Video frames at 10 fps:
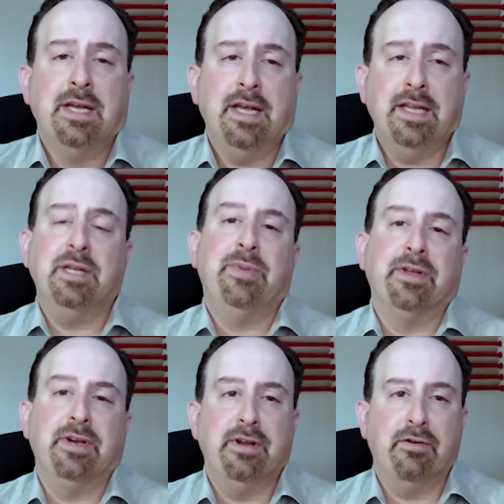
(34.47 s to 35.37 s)
and the
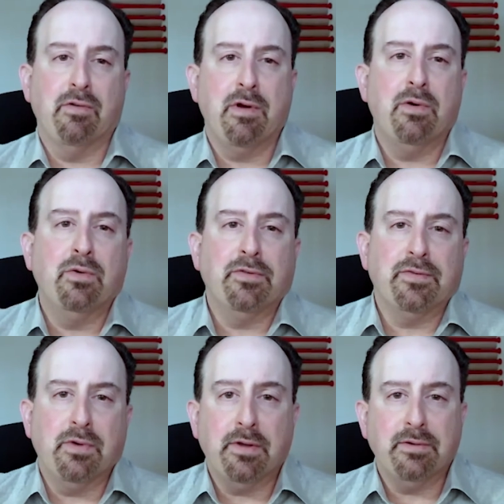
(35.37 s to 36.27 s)
ability to grow
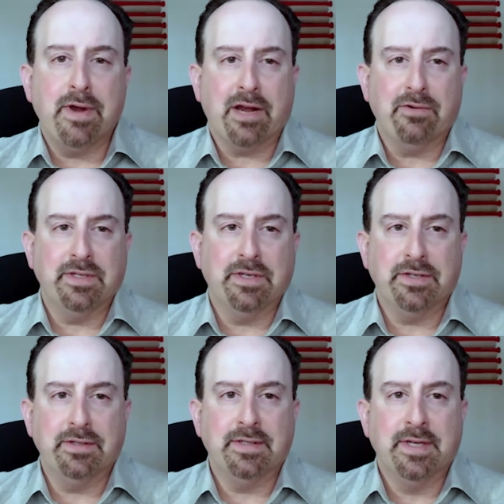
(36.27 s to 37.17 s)
through other
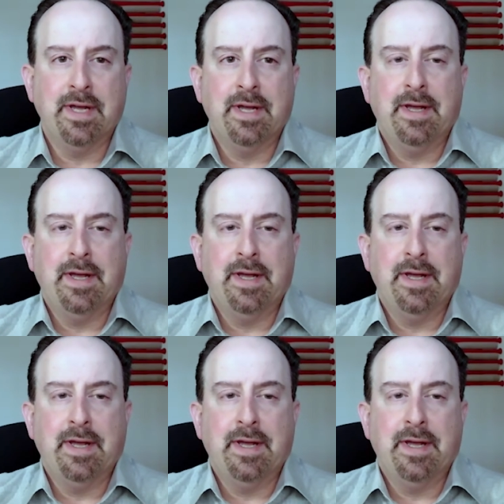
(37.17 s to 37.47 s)
acquisitions,